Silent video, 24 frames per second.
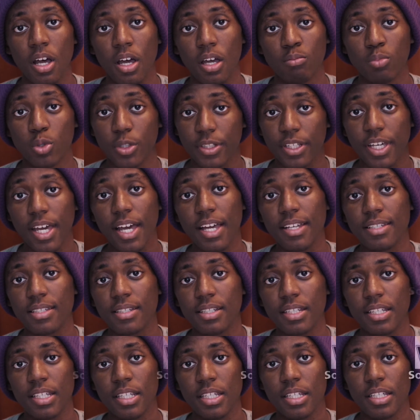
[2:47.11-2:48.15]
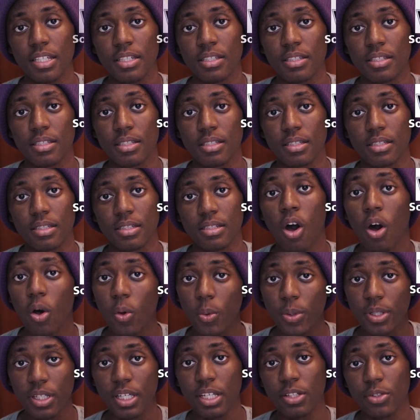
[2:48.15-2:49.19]
broadcasts its
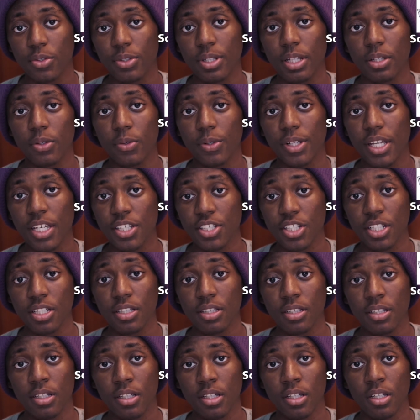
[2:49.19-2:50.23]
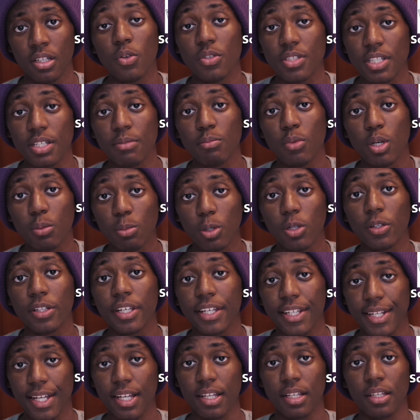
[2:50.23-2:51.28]
own internet connection using mobile
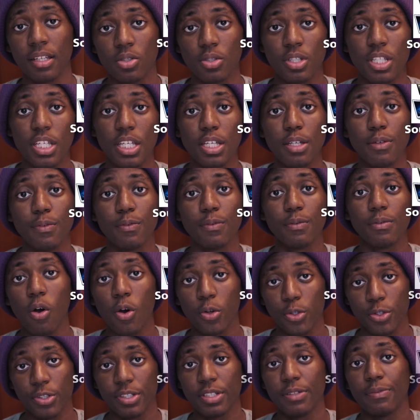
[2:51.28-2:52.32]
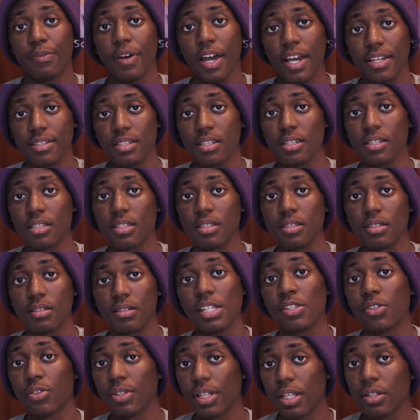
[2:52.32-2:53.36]
data to give other devices
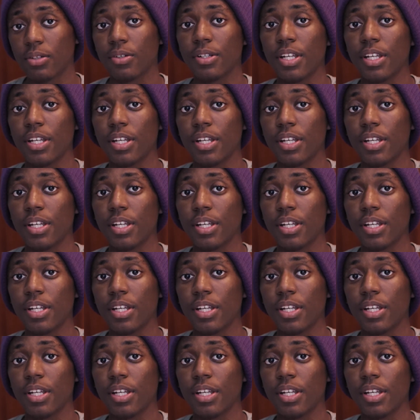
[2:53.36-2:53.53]
internet